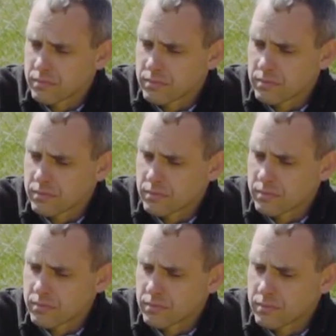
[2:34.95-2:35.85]

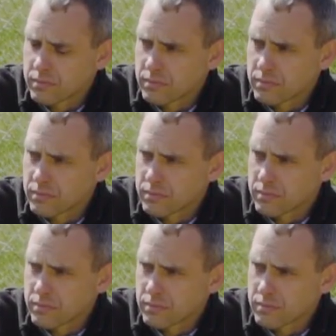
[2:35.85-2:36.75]

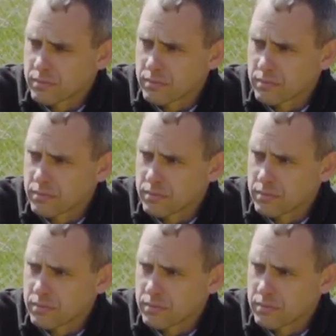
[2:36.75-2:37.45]
[no speech]